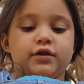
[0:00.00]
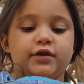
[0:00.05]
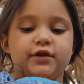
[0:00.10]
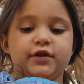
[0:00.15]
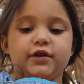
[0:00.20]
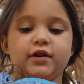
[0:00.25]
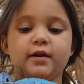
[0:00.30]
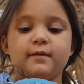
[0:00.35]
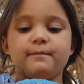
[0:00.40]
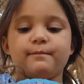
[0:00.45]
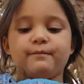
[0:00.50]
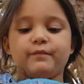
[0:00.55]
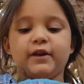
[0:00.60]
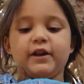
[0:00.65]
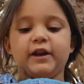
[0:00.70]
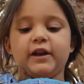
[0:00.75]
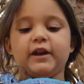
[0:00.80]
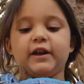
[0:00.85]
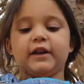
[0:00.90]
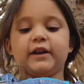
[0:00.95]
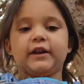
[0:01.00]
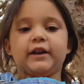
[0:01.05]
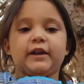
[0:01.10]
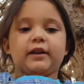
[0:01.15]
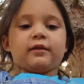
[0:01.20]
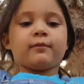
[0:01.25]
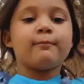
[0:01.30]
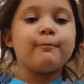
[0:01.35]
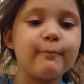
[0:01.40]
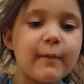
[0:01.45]
Yep, and he
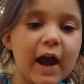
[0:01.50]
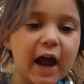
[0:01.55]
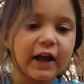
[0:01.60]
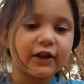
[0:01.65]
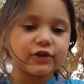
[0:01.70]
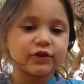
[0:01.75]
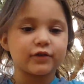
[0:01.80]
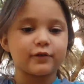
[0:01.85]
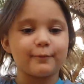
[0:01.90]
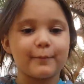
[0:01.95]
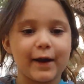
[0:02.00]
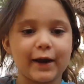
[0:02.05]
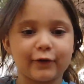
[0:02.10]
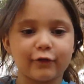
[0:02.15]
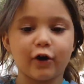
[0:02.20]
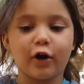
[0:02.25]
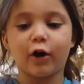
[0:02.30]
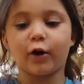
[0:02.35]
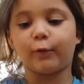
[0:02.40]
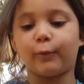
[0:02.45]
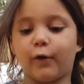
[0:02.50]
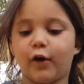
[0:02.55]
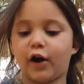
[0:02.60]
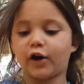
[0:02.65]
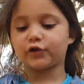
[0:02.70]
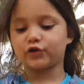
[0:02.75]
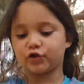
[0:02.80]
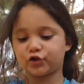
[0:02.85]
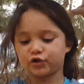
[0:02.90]
smashed my car wash.